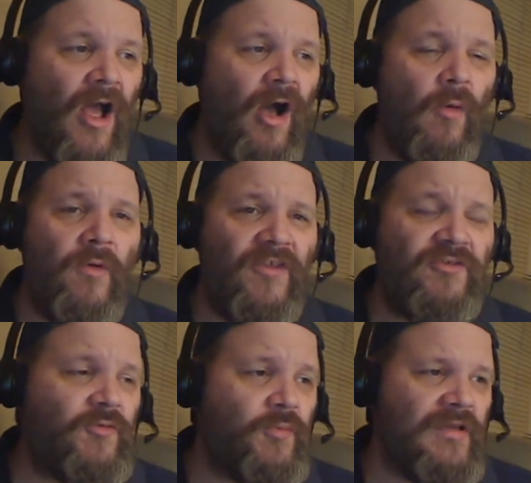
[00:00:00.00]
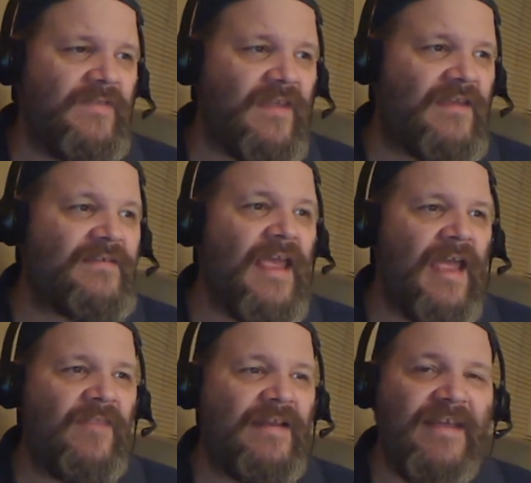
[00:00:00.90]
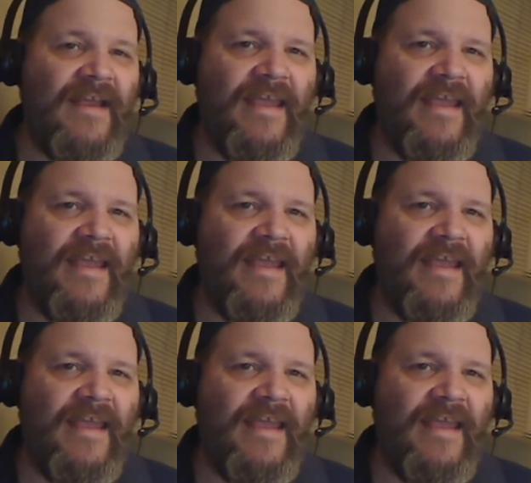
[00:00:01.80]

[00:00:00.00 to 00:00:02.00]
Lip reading: oh, well, this was really this, and then it's like